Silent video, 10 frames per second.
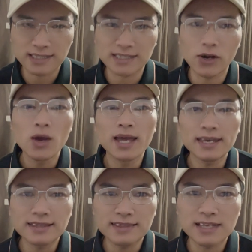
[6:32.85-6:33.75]
So
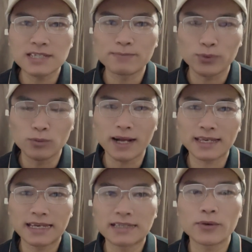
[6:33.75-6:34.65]
in this bull
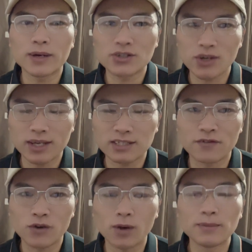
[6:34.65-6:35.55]
market, which is
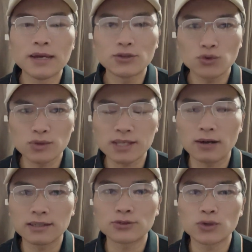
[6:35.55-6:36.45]
from
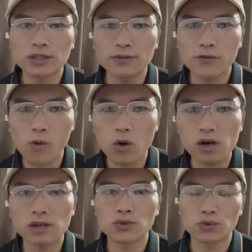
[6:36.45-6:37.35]

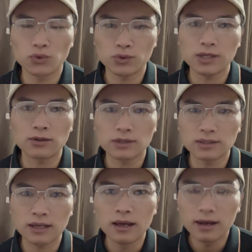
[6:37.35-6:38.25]
2024 to
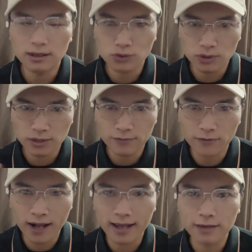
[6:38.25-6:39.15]

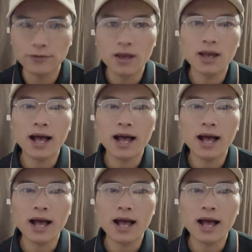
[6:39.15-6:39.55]
2025,